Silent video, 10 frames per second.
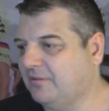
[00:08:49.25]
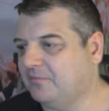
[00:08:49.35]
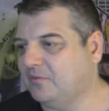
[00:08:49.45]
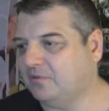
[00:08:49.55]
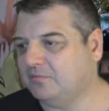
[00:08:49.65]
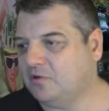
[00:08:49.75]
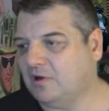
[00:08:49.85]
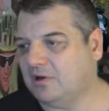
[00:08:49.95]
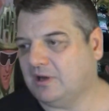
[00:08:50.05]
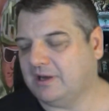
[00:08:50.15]
I'm
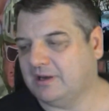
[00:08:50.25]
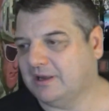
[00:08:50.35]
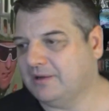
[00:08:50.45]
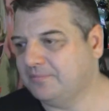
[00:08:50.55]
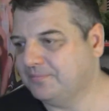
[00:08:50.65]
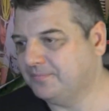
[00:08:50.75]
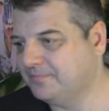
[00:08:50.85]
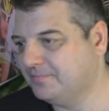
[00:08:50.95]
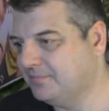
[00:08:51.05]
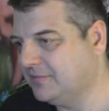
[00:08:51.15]
quite liking that.
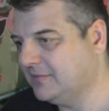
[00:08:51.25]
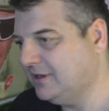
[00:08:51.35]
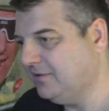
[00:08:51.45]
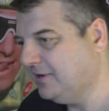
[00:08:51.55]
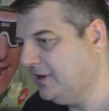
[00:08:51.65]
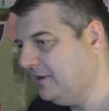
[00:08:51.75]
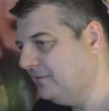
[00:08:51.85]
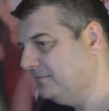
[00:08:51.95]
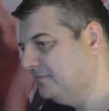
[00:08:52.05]
There we go.